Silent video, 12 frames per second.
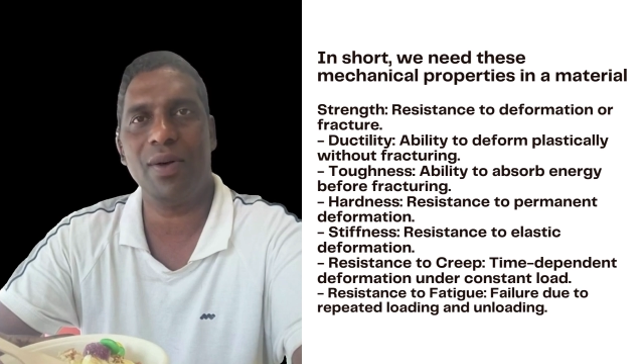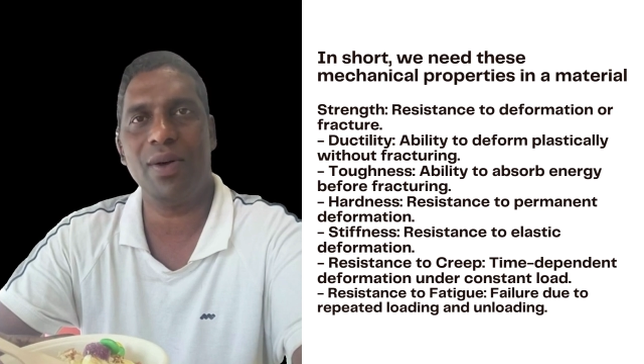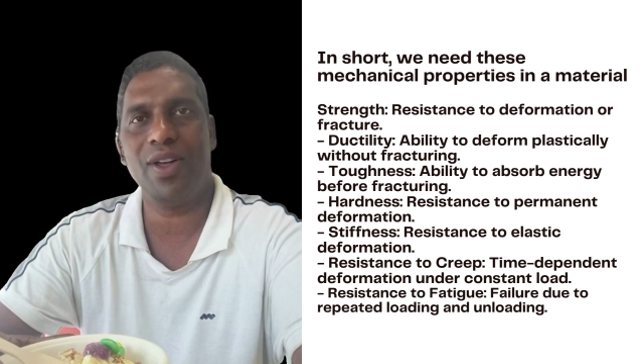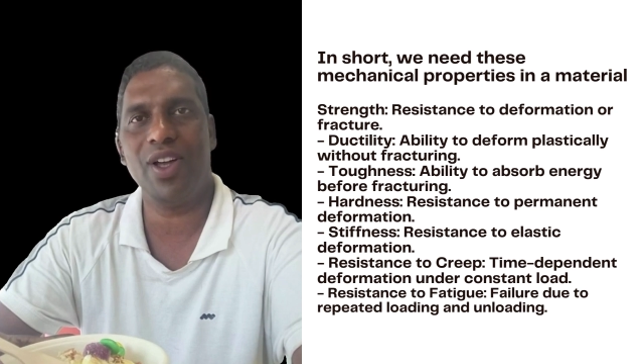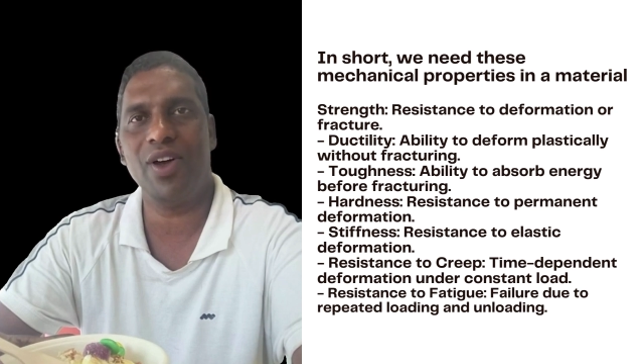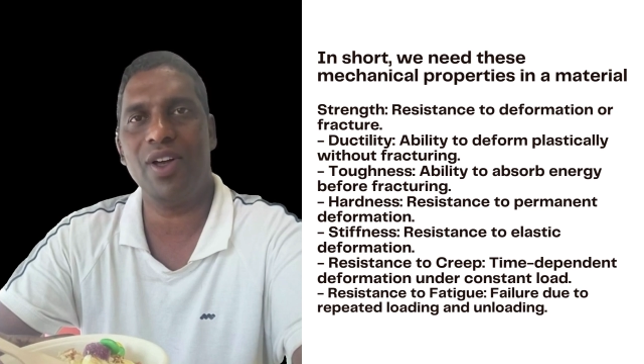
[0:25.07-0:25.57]
a
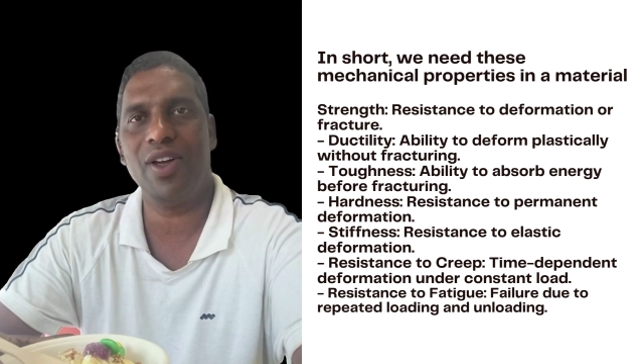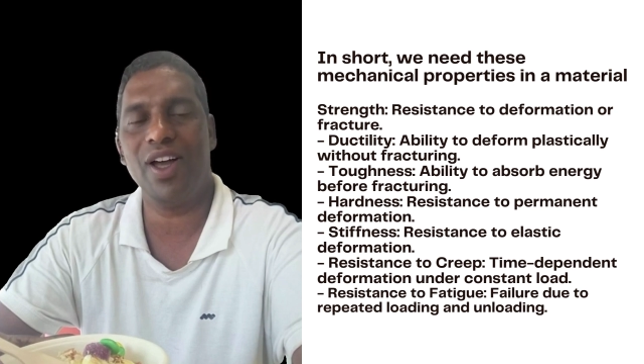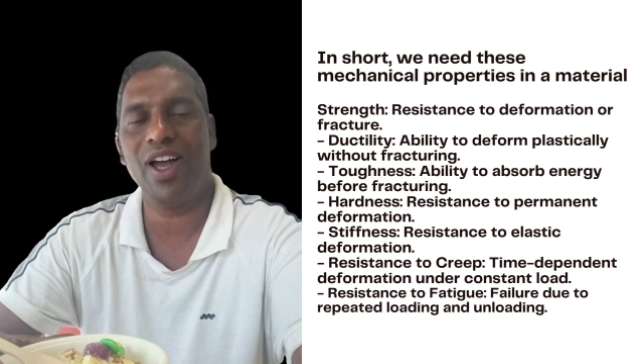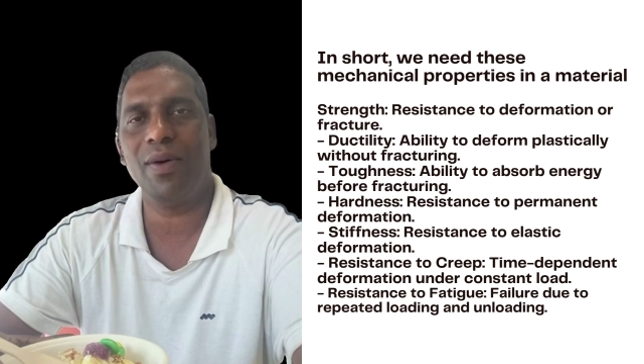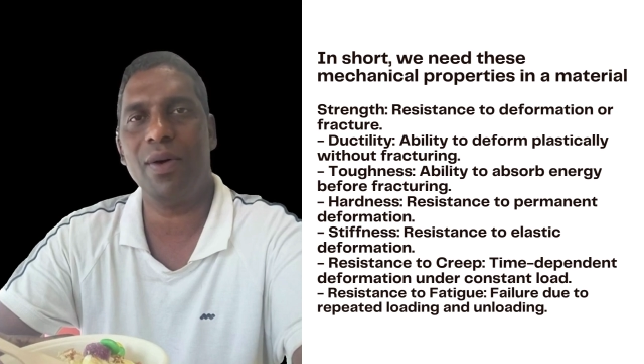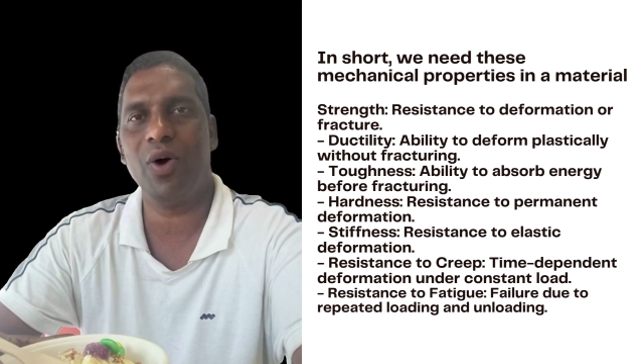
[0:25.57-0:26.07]
material
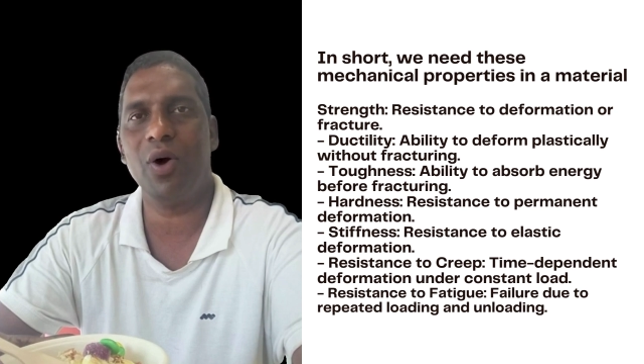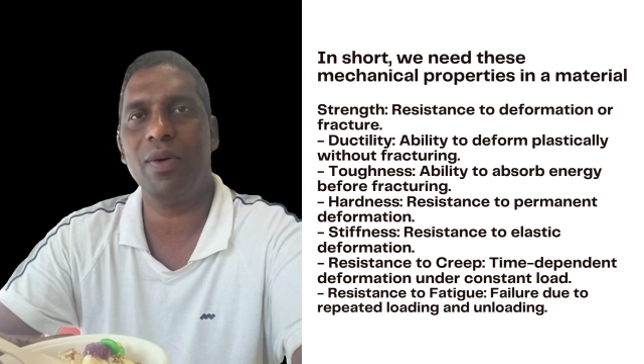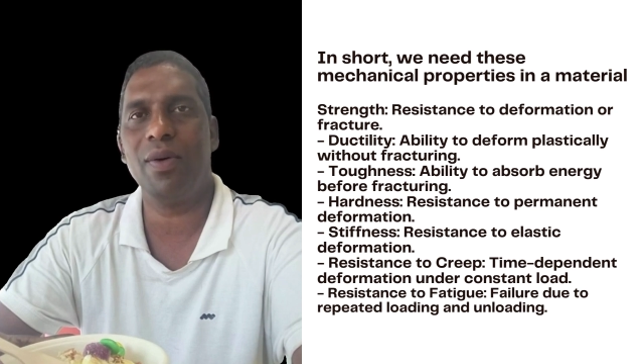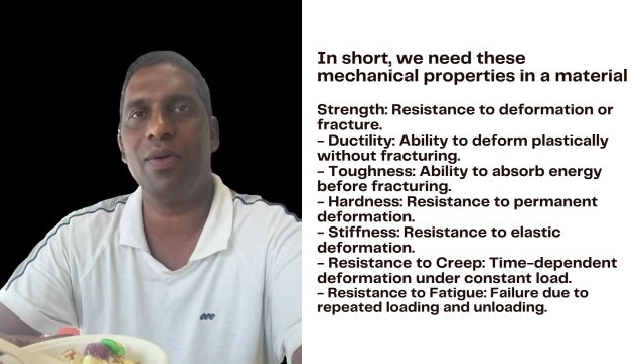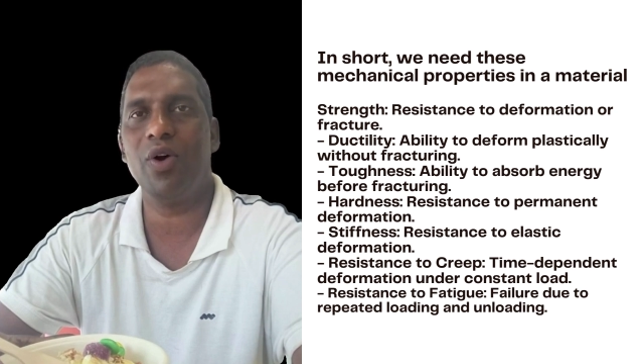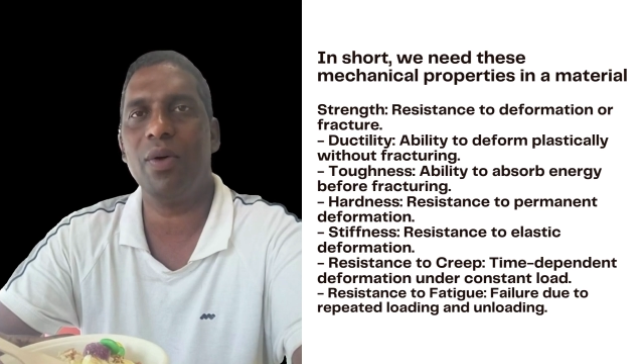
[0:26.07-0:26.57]
can
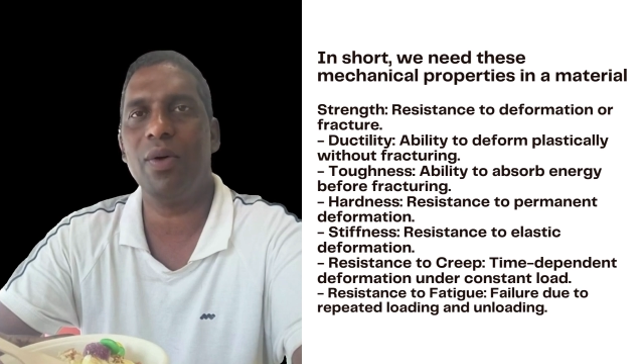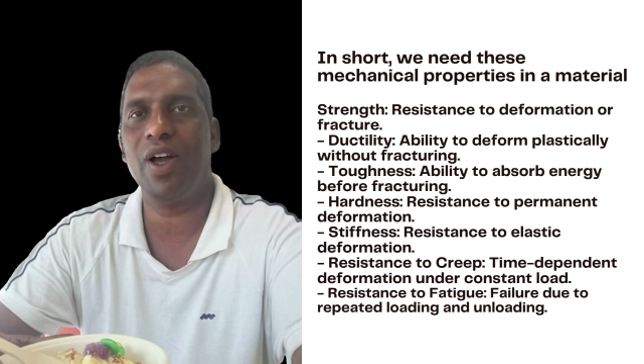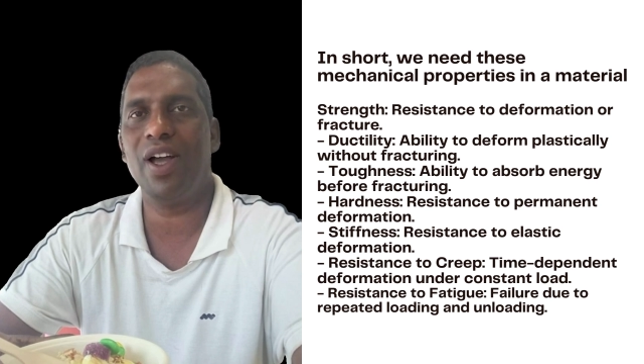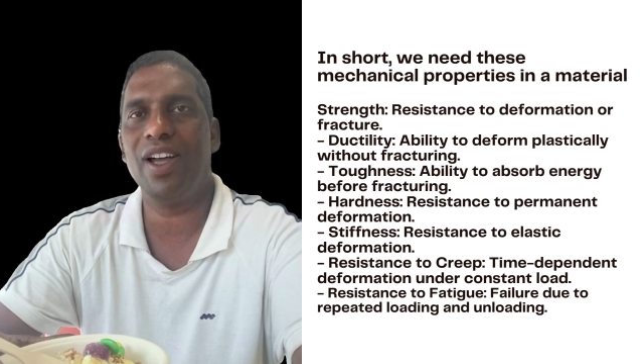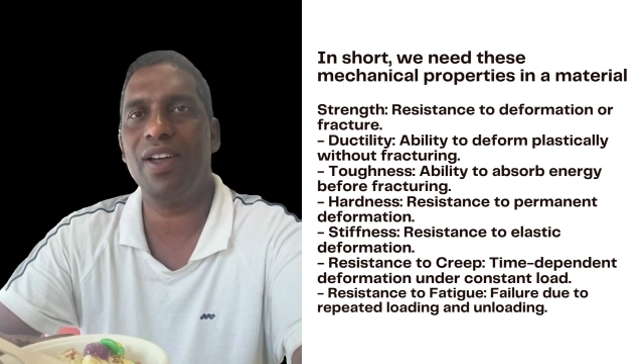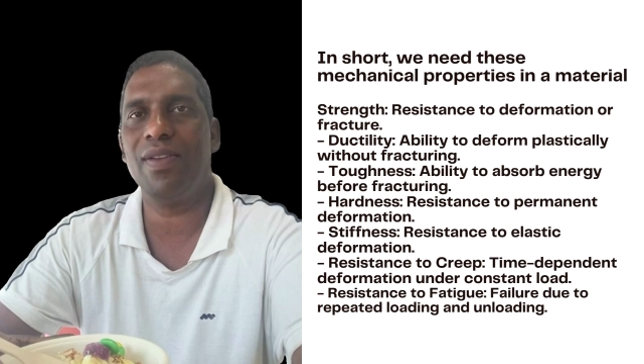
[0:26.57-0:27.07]
absorb before
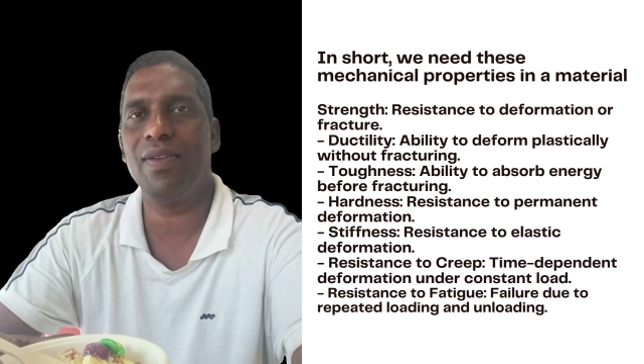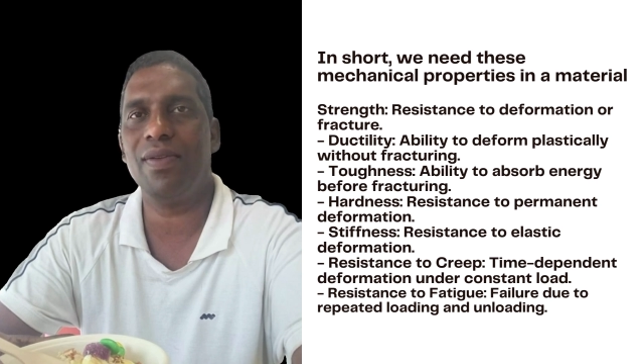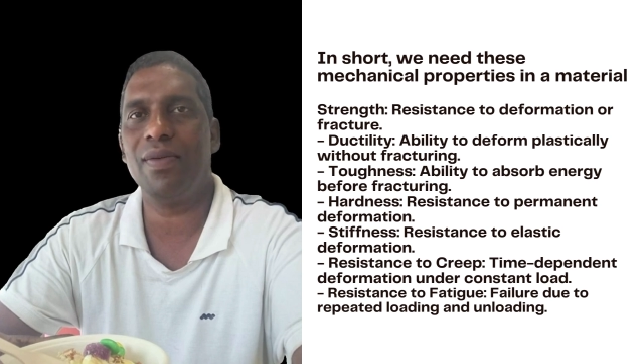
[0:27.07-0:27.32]
breaking.